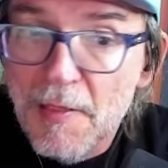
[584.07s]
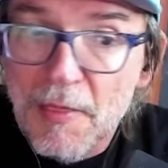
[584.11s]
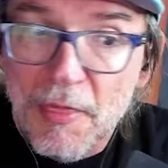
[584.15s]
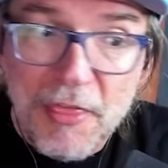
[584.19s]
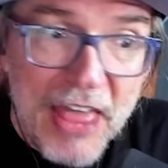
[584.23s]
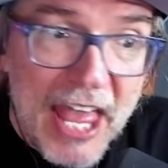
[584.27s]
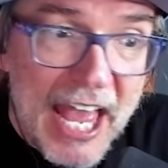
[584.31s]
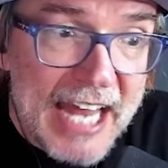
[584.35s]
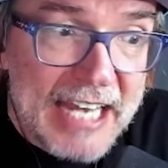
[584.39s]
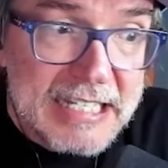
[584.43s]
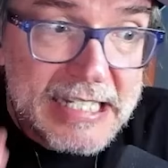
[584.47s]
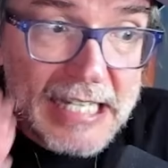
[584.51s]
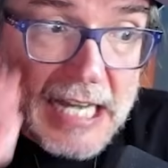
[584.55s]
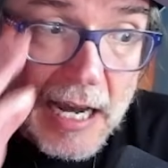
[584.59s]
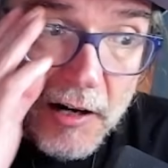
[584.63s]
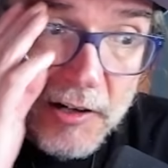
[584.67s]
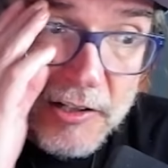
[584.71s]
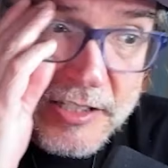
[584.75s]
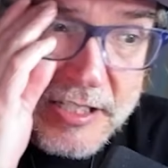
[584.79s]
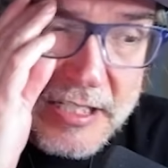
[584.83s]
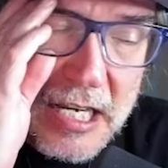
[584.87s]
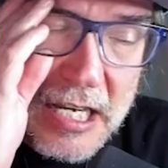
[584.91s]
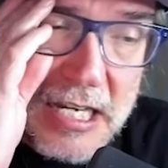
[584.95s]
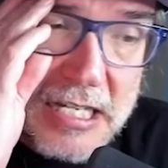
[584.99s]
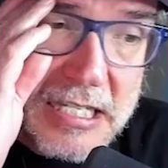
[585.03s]
That
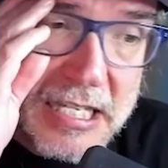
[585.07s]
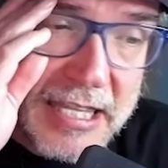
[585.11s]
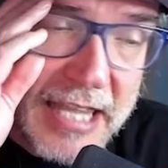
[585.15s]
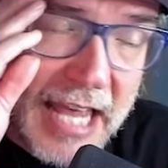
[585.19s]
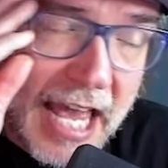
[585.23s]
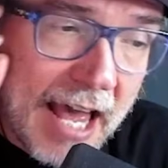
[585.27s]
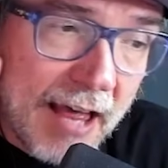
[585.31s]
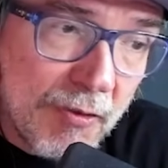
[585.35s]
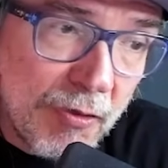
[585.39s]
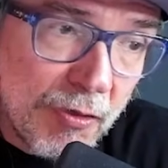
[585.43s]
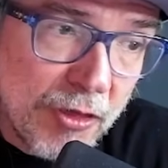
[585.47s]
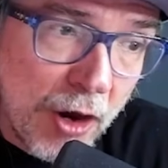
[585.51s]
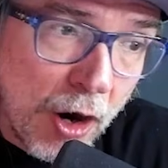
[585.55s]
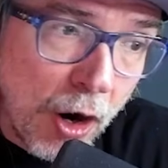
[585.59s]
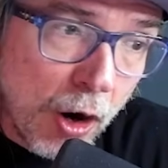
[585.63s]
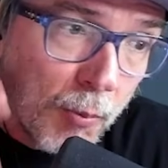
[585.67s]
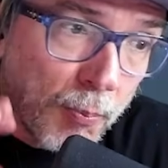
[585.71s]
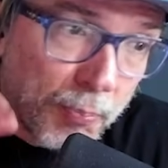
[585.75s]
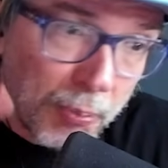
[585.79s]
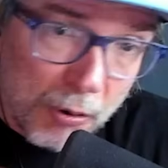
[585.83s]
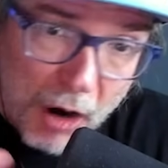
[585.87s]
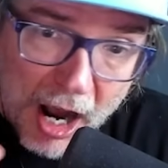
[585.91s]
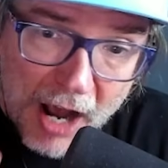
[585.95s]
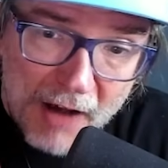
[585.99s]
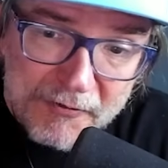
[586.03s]
tells us that our
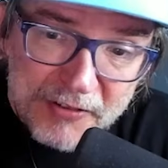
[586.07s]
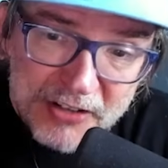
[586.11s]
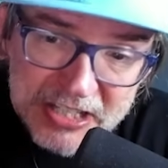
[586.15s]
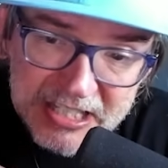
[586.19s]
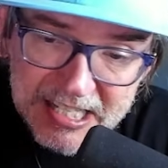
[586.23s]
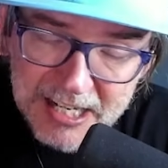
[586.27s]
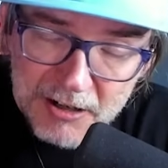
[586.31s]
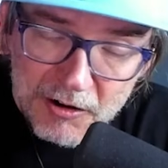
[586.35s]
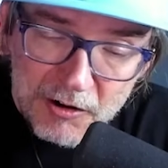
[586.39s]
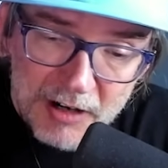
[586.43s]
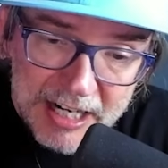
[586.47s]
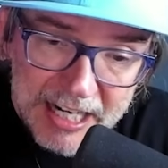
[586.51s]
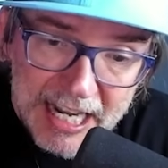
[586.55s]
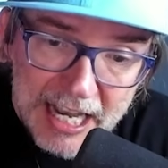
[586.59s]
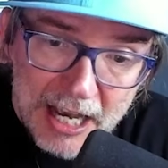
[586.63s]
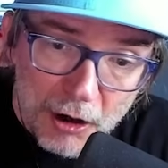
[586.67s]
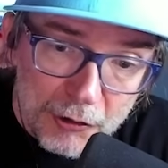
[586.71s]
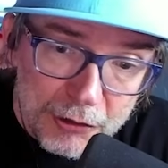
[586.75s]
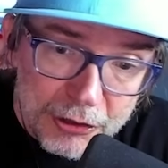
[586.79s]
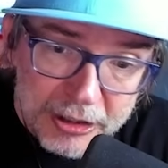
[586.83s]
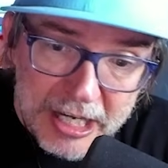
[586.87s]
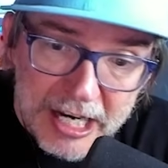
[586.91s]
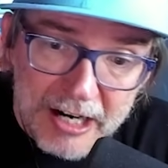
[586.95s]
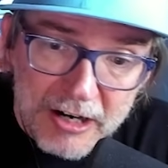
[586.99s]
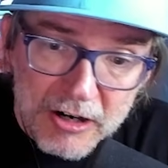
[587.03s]
profiteering
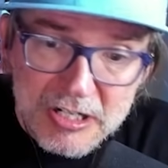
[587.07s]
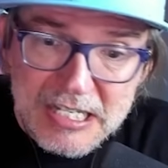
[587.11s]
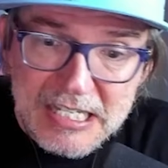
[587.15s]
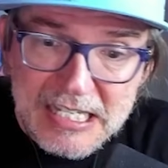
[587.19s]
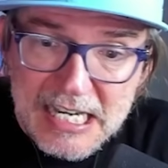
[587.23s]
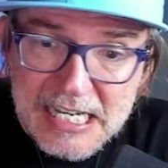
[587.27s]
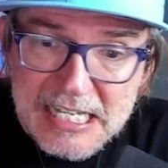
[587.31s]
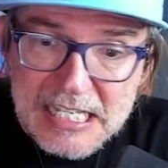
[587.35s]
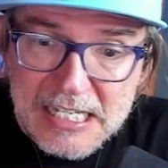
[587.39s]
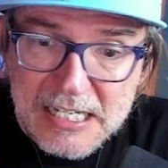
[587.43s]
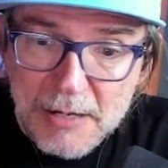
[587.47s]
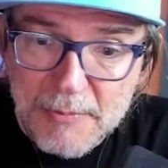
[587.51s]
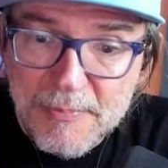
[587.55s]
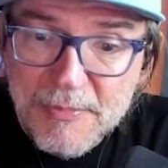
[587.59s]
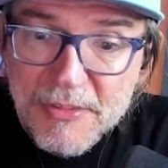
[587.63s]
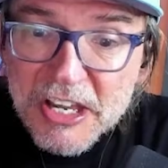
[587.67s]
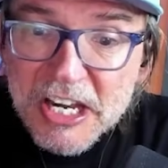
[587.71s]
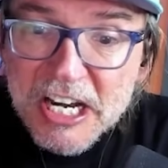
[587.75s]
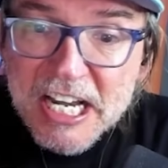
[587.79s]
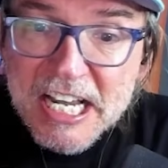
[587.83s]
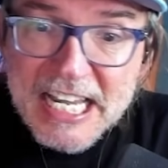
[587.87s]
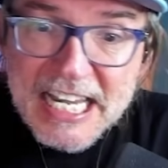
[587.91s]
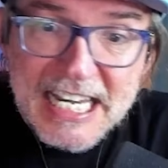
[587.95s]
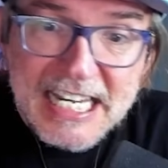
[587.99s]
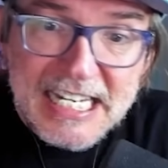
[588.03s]
healthcare system
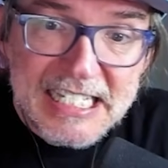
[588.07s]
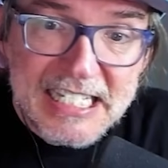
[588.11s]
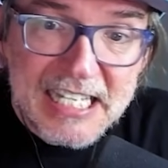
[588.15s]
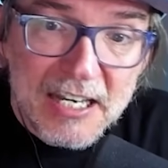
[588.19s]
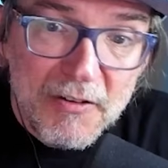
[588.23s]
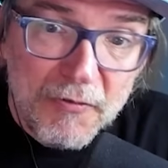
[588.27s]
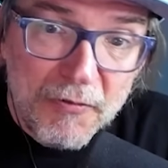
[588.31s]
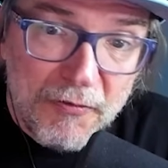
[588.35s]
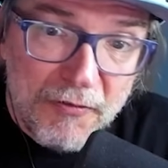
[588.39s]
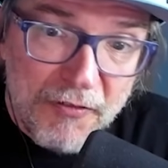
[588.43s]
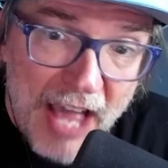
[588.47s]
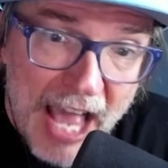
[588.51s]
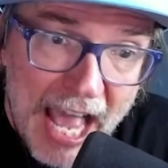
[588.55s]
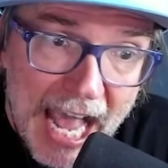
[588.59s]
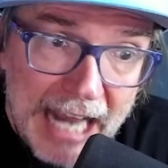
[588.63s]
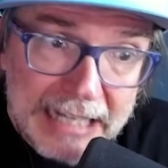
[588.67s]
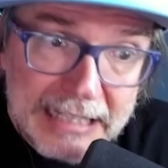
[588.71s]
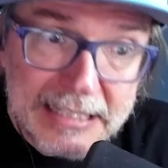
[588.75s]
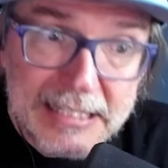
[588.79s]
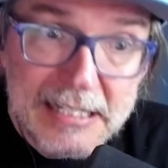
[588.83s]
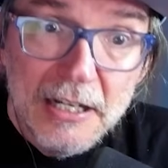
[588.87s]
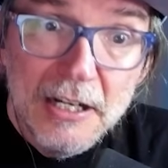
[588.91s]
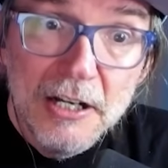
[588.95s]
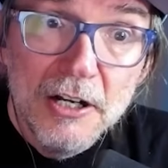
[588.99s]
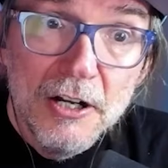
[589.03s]
is in fact